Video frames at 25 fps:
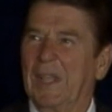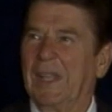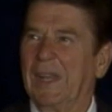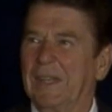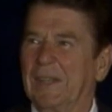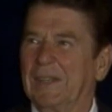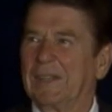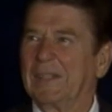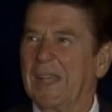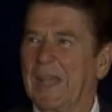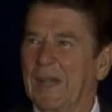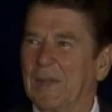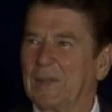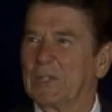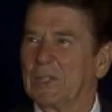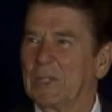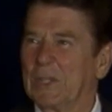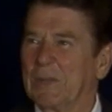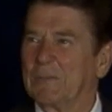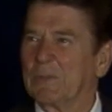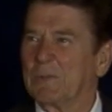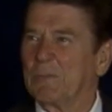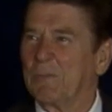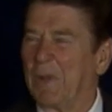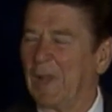and
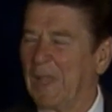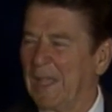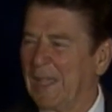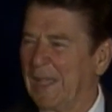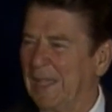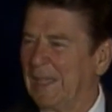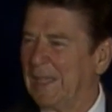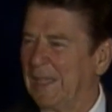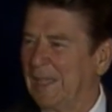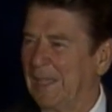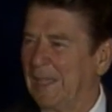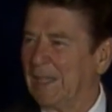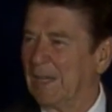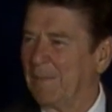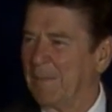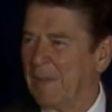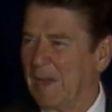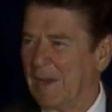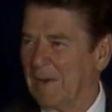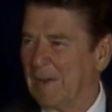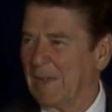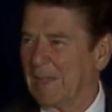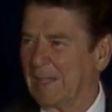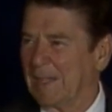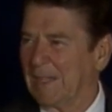townships play in
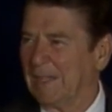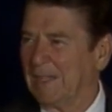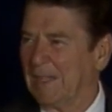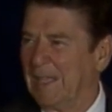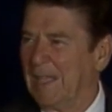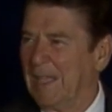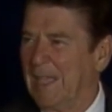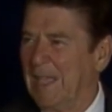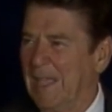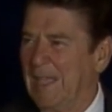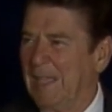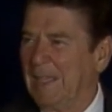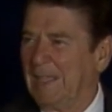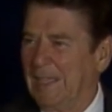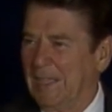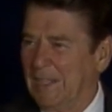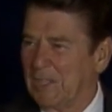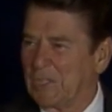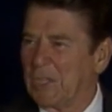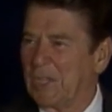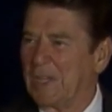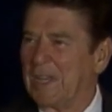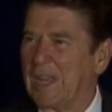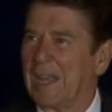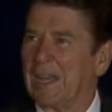America.
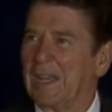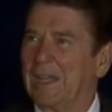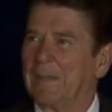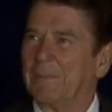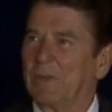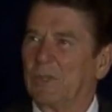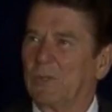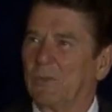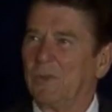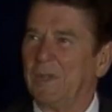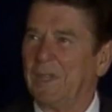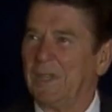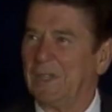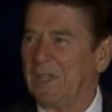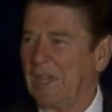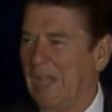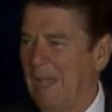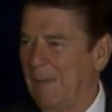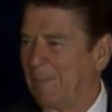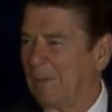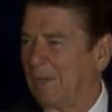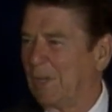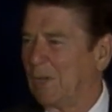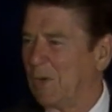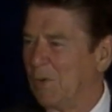Incidentally, between
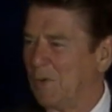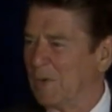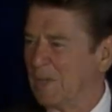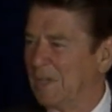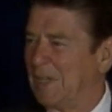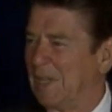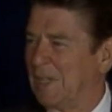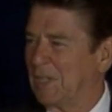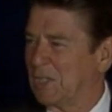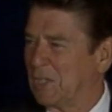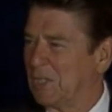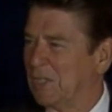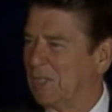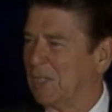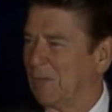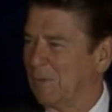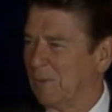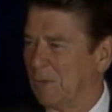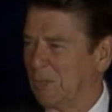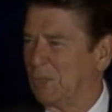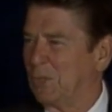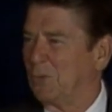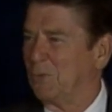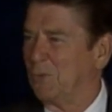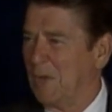Tampico and Dixon, there
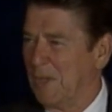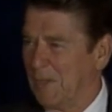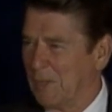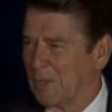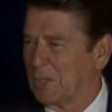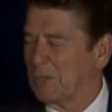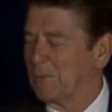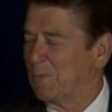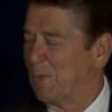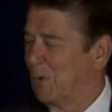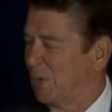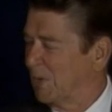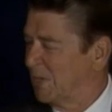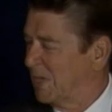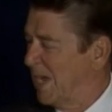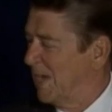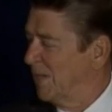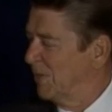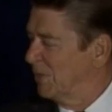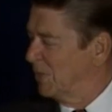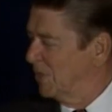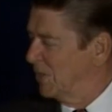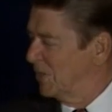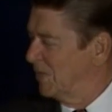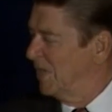were two other small
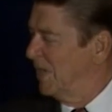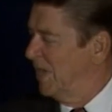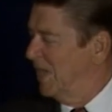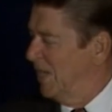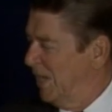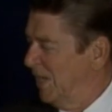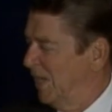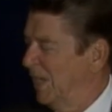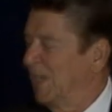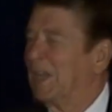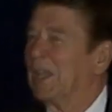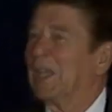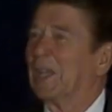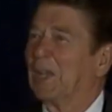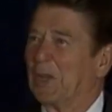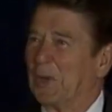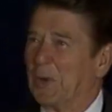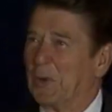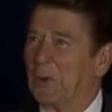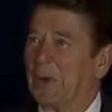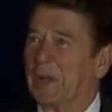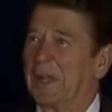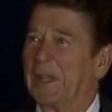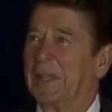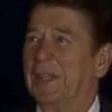towns in
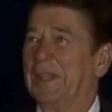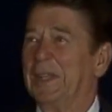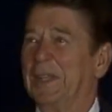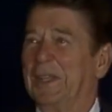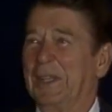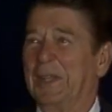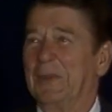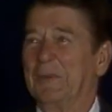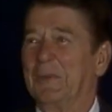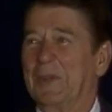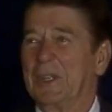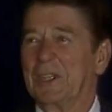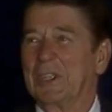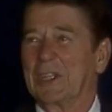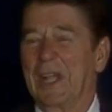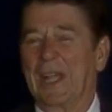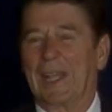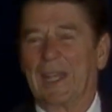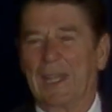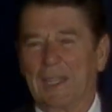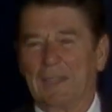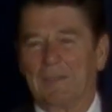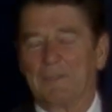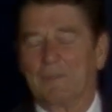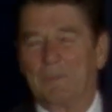Illinois in which
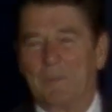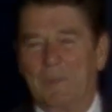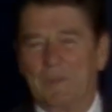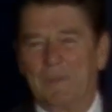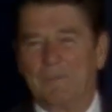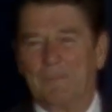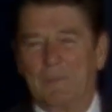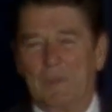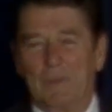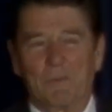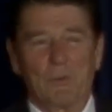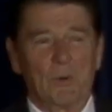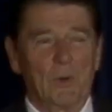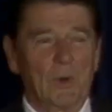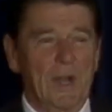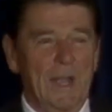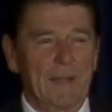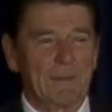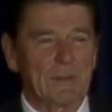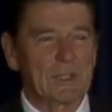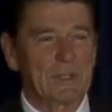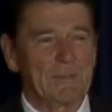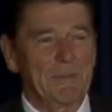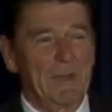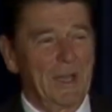I lived before
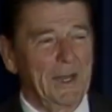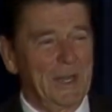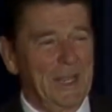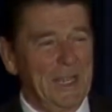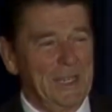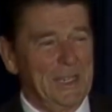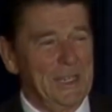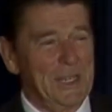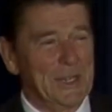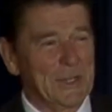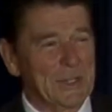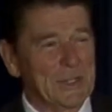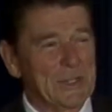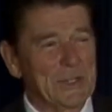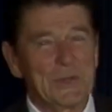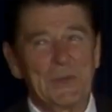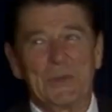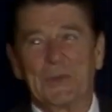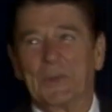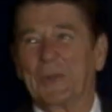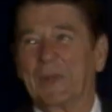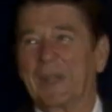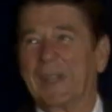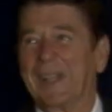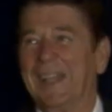I was about eight years
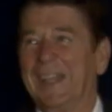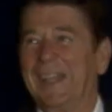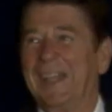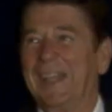old.